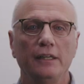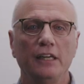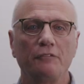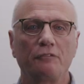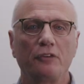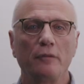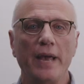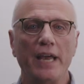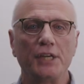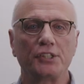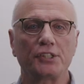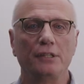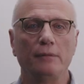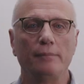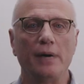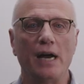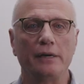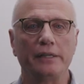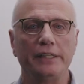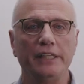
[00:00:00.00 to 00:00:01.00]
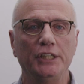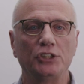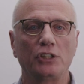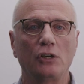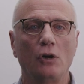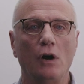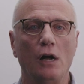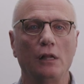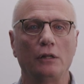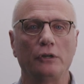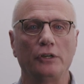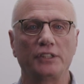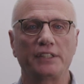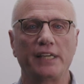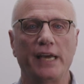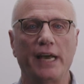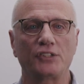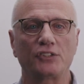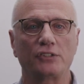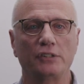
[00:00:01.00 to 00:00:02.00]
Information about each call or
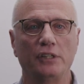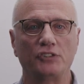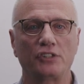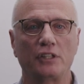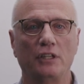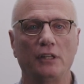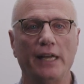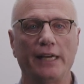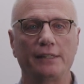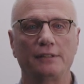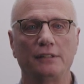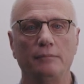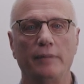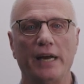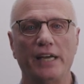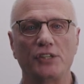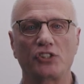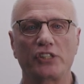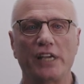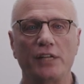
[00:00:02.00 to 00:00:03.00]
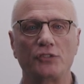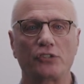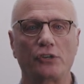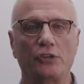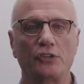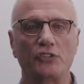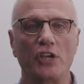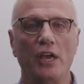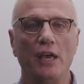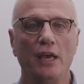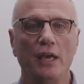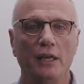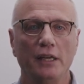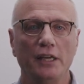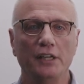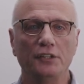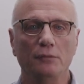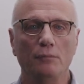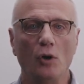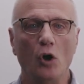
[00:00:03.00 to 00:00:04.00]
text is collected by sensors
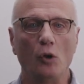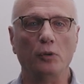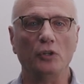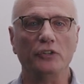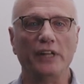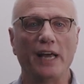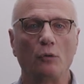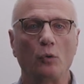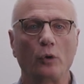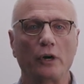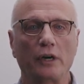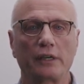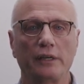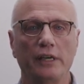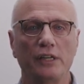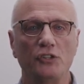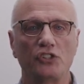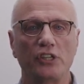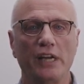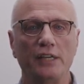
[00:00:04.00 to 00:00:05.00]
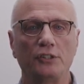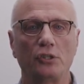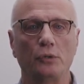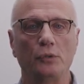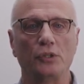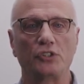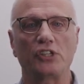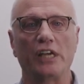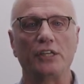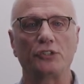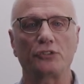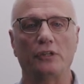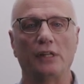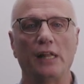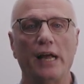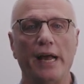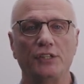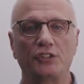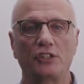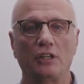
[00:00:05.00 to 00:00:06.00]
in the mobile network and sent to a
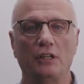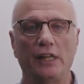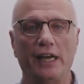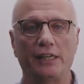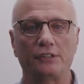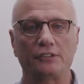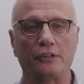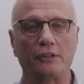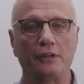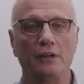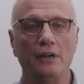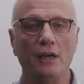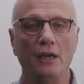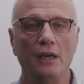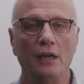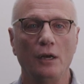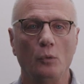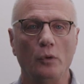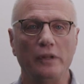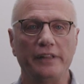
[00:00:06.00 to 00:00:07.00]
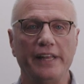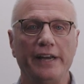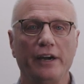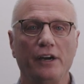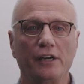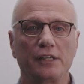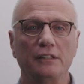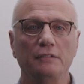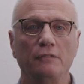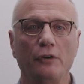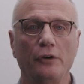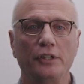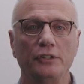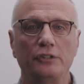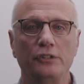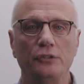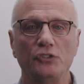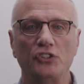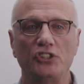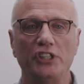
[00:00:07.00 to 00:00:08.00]
centralized collector, where they are
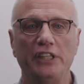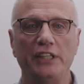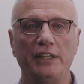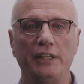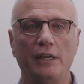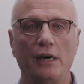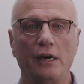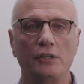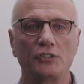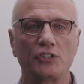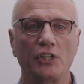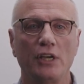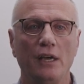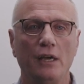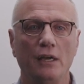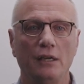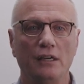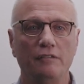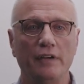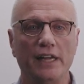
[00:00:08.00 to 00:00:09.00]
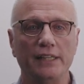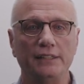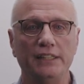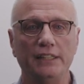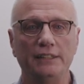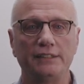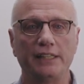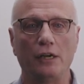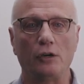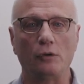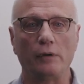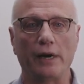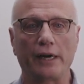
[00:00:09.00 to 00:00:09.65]
converted to CDRs, event detail